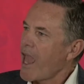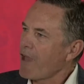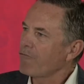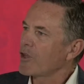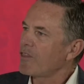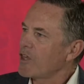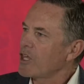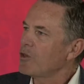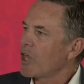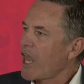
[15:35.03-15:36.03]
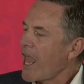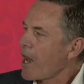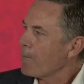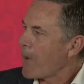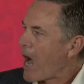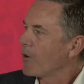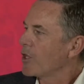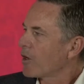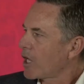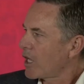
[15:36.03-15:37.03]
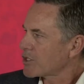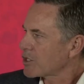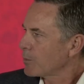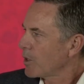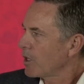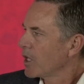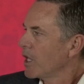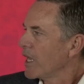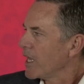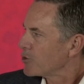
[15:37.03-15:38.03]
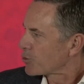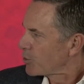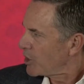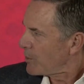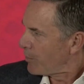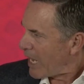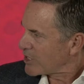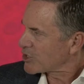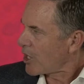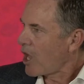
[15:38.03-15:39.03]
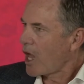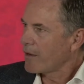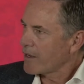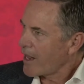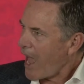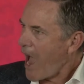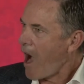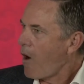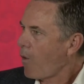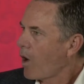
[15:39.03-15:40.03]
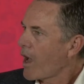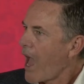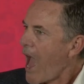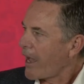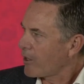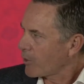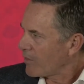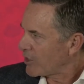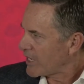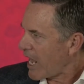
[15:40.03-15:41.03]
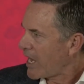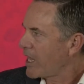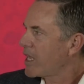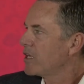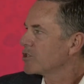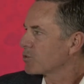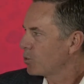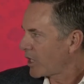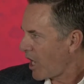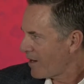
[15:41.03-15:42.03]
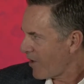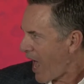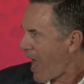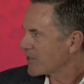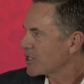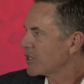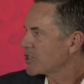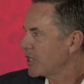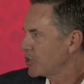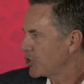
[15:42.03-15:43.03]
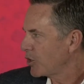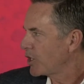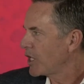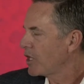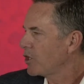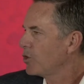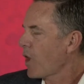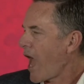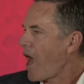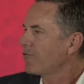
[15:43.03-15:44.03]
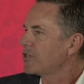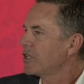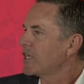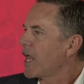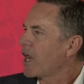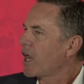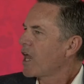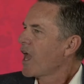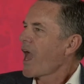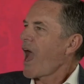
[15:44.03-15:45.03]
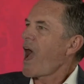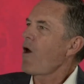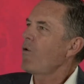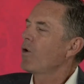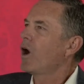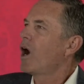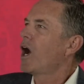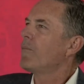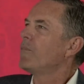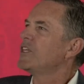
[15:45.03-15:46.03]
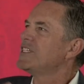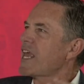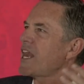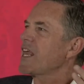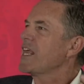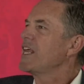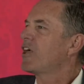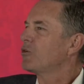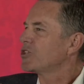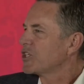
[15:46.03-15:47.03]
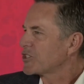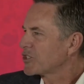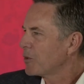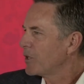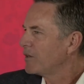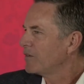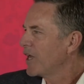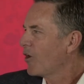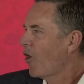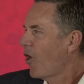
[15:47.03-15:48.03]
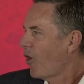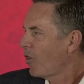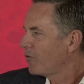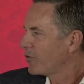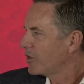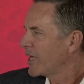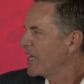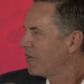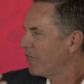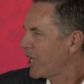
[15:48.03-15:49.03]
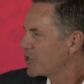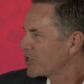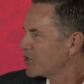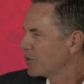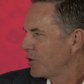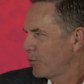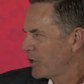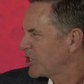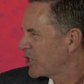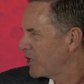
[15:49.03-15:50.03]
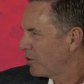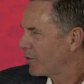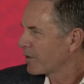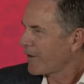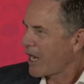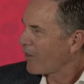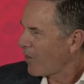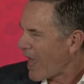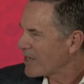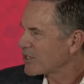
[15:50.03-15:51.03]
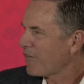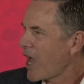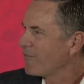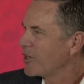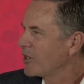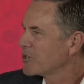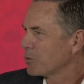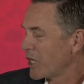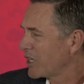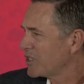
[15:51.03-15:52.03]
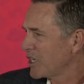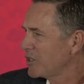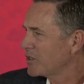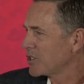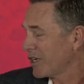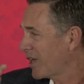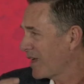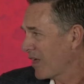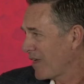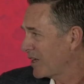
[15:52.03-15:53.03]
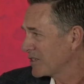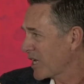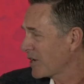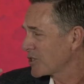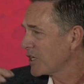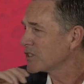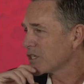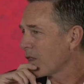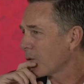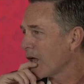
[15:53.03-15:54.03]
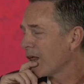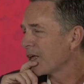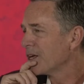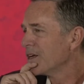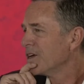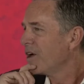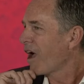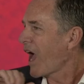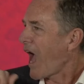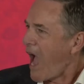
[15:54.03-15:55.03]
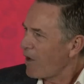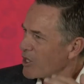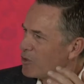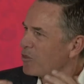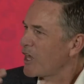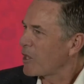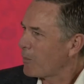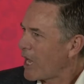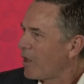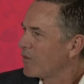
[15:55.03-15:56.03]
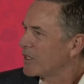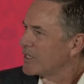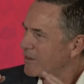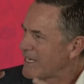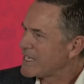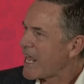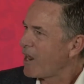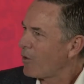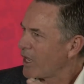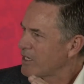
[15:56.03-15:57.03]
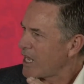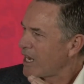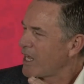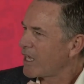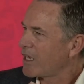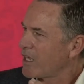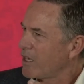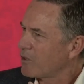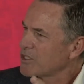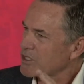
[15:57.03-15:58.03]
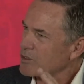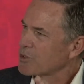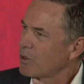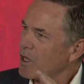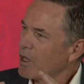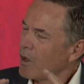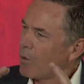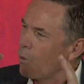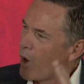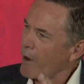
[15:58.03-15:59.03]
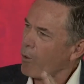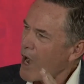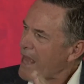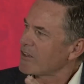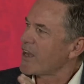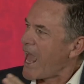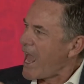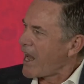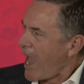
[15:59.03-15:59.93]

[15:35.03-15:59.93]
everything you can about your customer is really based on how accurate the data is, what kind of access and agility you have to the data. How the data ecosystem and all of the innovations that we've really seen over kind of the last 5 years, and we continue to see, I think it's actually accelerating. How do you think about the data ecosystem, sort of where we're at today and